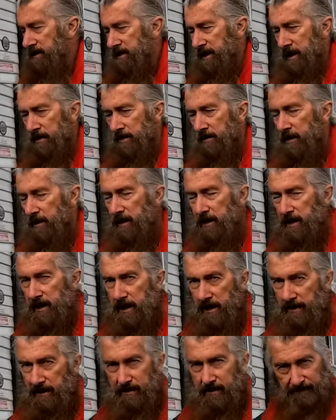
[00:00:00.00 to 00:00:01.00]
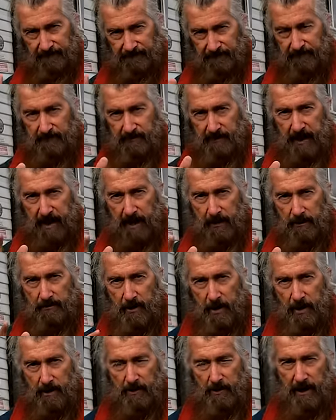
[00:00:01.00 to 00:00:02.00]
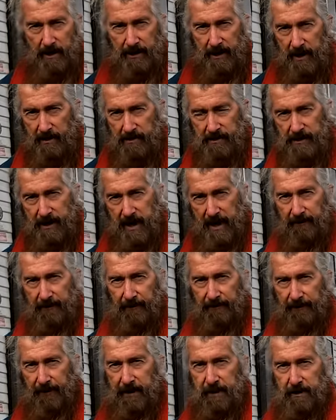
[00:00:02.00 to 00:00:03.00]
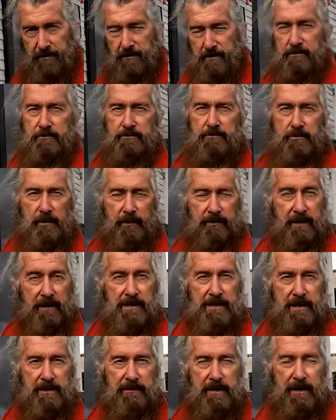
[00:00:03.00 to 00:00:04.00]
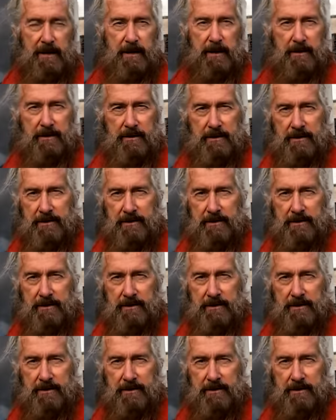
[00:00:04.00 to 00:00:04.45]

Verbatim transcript: So go and buy one of those and have it fitted, professionally fitted.